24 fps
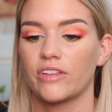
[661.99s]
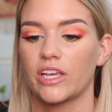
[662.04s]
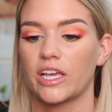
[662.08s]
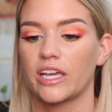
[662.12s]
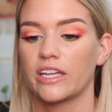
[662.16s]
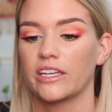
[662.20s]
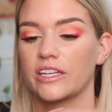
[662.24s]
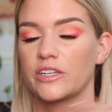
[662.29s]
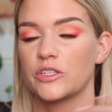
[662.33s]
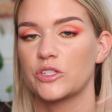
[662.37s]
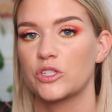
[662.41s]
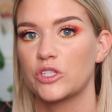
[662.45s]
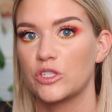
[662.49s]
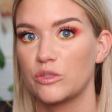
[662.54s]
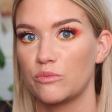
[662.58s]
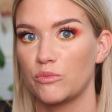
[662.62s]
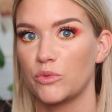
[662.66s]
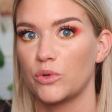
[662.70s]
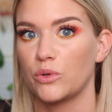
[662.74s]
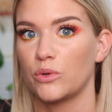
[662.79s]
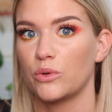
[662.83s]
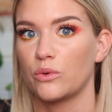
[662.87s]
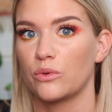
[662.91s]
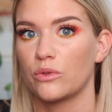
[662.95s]
of like a nice
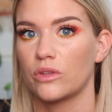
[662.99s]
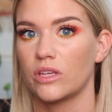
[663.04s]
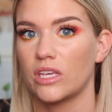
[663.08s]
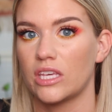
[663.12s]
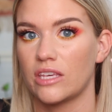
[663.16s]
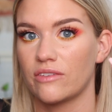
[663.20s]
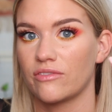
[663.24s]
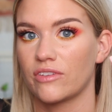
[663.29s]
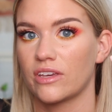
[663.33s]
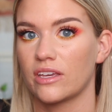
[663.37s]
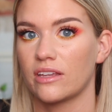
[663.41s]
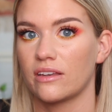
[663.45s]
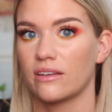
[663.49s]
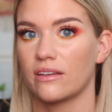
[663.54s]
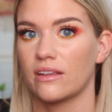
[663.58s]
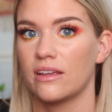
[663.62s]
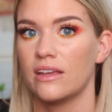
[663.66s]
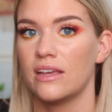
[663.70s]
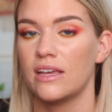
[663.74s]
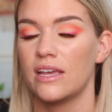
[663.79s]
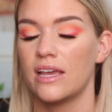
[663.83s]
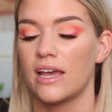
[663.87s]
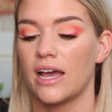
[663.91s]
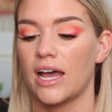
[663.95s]
smooth, even
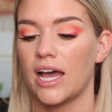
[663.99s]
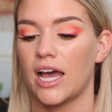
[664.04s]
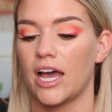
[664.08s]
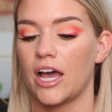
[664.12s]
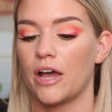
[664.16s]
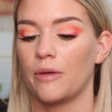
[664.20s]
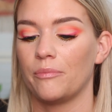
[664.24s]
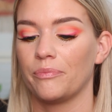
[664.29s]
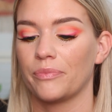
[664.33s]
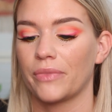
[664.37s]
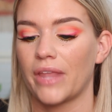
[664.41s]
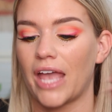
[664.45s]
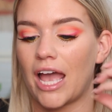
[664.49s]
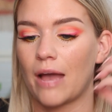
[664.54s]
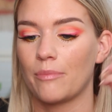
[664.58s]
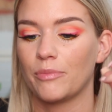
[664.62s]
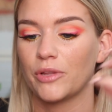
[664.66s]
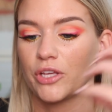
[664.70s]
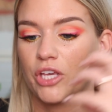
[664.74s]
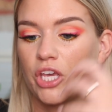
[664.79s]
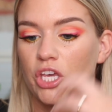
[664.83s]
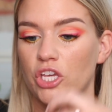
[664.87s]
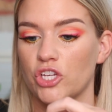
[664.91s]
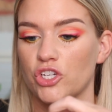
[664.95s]
um,
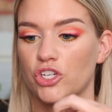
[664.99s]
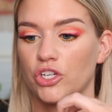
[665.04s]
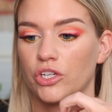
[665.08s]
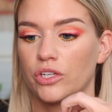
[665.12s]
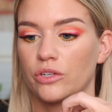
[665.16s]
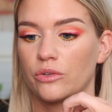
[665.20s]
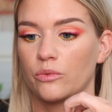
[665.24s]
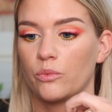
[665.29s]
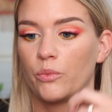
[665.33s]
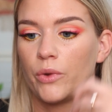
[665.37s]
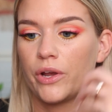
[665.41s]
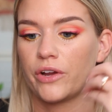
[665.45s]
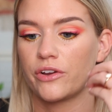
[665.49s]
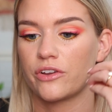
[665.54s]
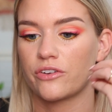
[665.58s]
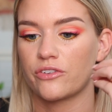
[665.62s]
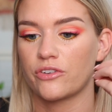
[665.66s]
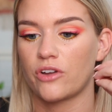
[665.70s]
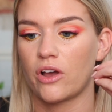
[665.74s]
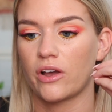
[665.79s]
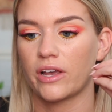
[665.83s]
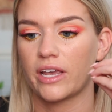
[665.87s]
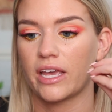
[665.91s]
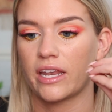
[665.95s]
application where
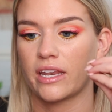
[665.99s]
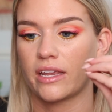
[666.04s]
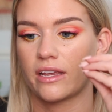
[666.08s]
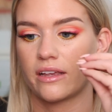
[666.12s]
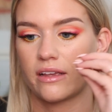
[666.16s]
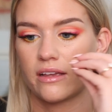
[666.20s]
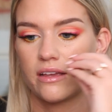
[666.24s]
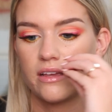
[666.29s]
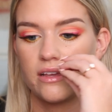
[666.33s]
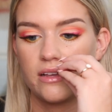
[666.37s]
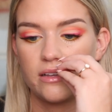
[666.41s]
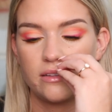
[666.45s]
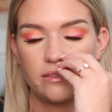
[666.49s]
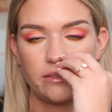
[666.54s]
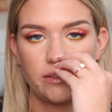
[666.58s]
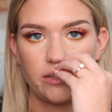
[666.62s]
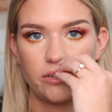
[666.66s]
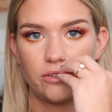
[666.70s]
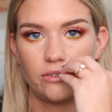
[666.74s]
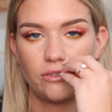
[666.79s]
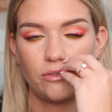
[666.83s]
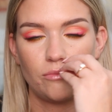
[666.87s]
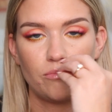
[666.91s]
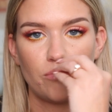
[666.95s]
you're not getting
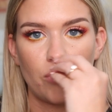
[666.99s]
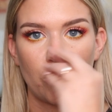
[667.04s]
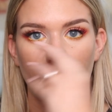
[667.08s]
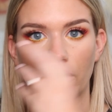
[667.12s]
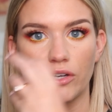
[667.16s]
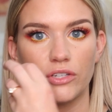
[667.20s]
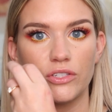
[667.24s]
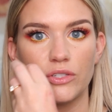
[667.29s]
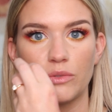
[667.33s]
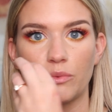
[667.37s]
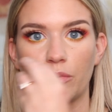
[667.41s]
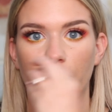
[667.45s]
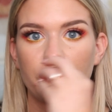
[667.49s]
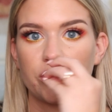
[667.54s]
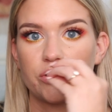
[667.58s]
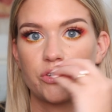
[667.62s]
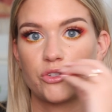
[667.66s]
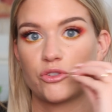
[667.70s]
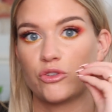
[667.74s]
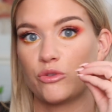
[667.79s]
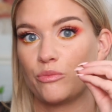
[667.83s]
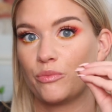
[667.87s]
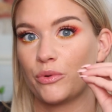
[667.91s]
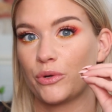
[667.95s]
little marks where
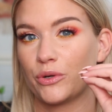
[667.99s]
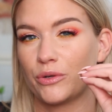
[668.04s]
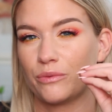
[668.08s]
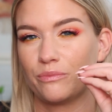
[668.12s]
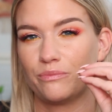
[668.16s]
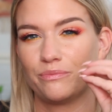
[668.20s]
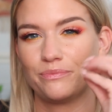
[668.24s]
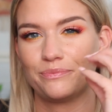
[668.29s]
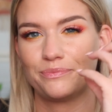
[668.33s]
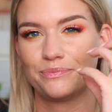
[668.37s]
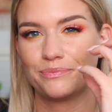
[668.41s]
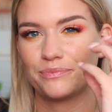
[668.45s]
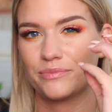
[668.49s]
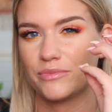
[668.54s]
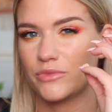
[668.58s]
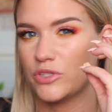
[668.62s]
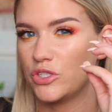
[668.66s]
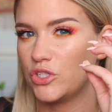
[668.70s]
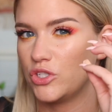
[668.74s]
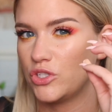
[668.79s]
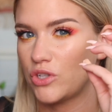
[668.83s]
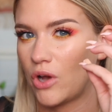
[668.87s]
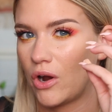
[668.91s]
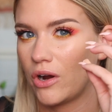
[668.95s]
it's super
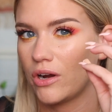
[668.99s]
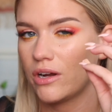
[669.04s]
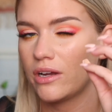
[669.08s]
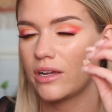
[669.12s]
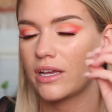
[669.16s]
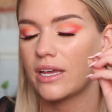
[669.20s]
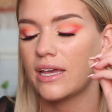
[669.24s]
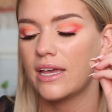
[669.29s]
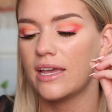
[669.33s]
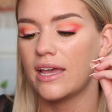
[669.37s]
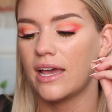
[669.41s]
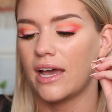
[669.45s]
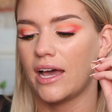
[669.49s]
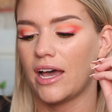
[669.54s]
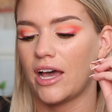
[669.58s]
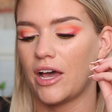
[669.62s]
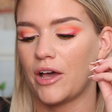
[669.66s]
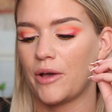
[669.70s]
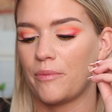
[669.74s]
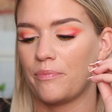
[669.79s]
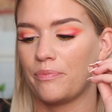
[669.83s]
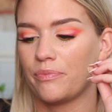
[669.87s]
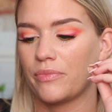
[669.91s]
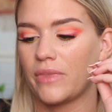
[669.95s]
dark.
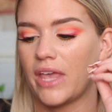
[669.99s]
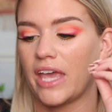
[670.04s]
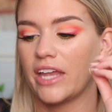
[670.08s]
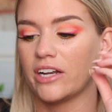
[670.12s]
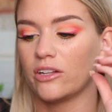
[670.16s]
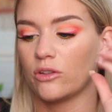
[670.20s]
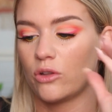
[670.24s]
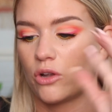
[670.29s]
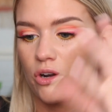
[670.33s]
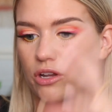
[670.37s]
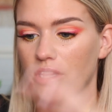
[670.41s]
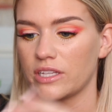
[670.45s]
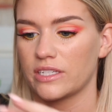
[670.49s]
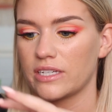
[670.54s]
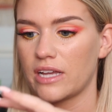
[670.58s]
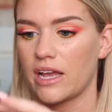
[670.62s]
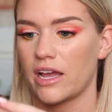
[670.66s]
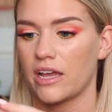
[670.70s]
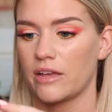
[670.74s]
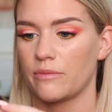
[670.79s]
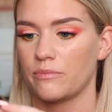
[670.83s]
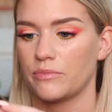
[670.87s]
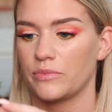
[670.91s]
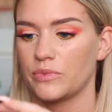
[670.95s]
Um, and a lot of the
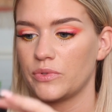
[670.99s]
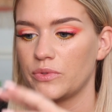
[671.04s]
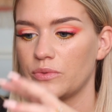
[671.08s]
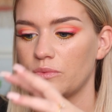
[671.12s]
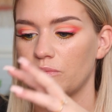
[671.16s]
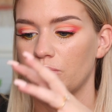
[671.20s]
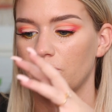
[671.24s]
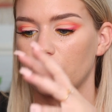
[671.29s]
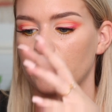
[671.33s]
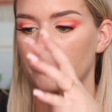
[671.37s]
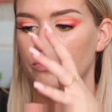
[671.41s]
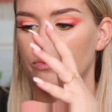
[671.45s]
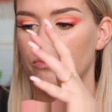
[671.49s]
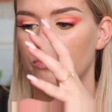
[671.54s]
times